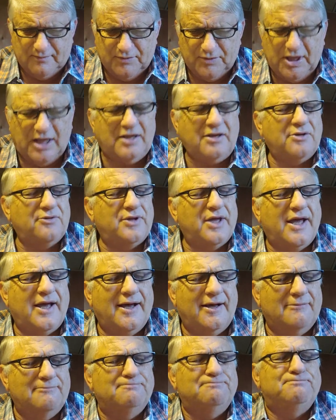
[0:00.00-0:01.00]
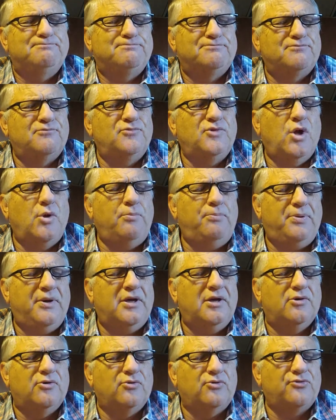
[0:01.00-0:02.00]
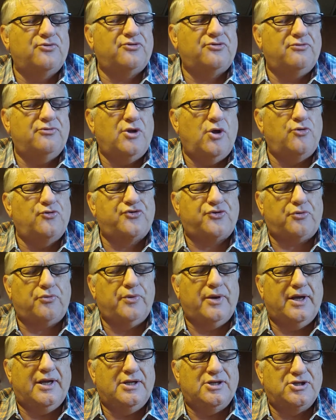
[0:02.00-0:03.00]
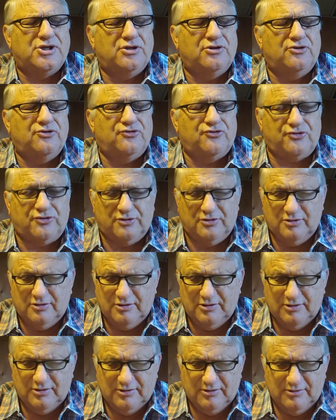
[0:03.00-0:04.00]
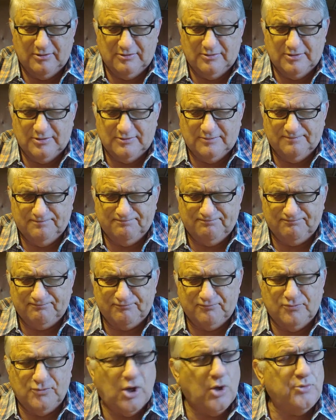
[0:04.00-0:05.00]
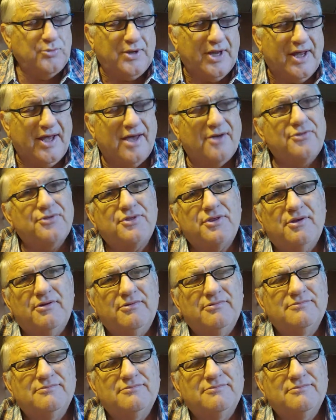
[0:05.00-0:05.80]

Think of that. No pills, no syringes, no death.